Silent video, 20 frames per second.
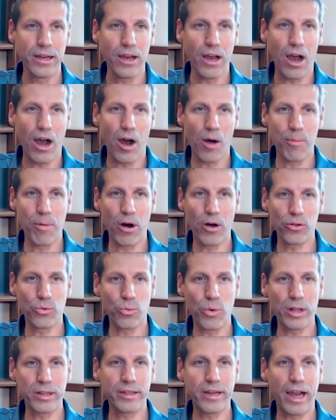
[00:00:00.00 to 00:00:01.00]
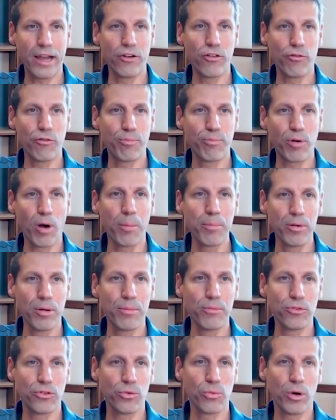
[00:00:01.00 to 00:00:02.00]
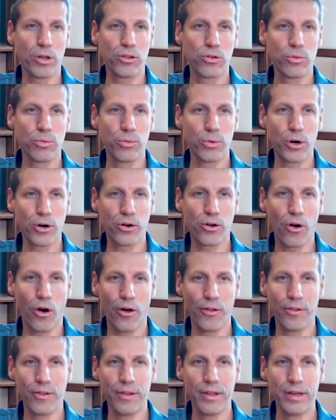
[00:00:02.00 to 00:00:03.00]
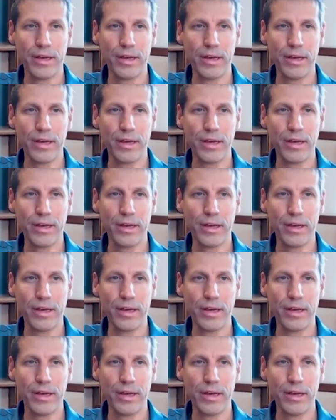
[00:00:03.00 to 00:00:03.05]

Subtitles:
about what kind of problems you want to work on.